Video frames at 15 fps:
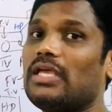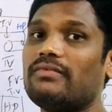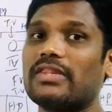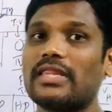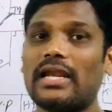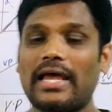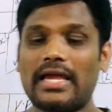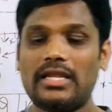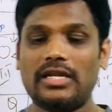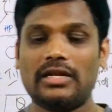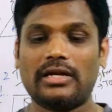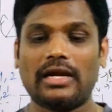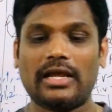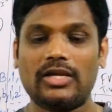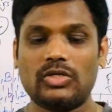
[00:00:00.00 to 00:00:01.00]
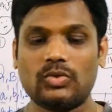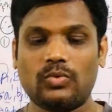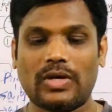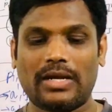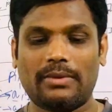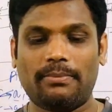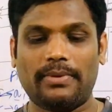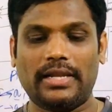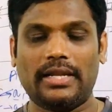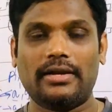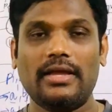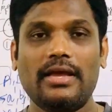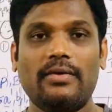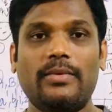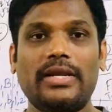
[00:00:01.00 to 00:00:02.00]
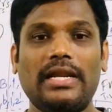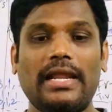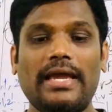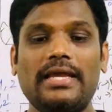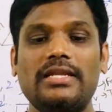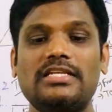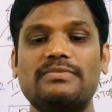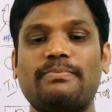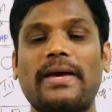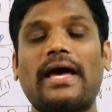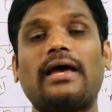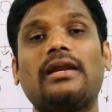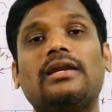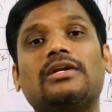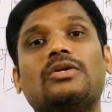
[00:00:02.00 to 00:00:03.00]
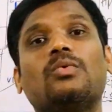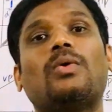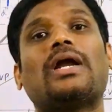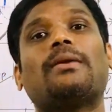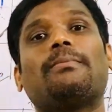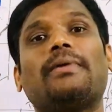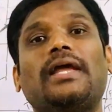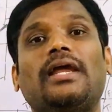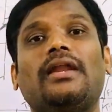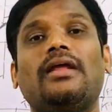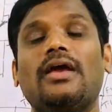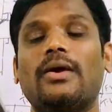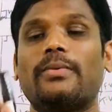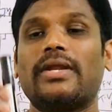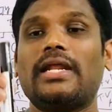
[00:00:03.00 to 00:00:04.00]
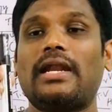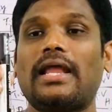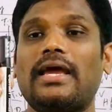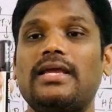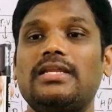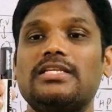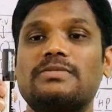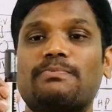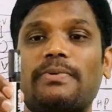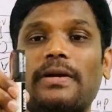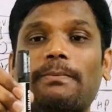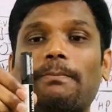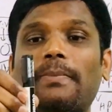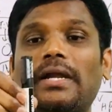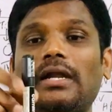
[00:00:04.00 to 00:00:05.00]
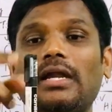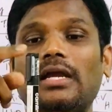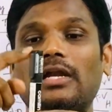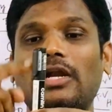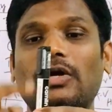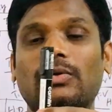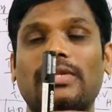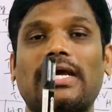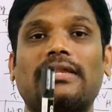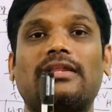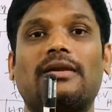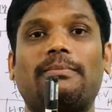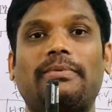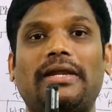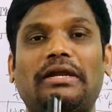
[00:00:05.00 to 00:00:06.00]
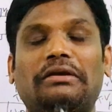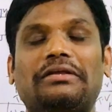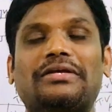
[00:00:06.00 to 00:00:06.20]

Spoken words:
even the line inclined to one plane, when a line is parallel to one plane, when a line is perpendicular to the other plane.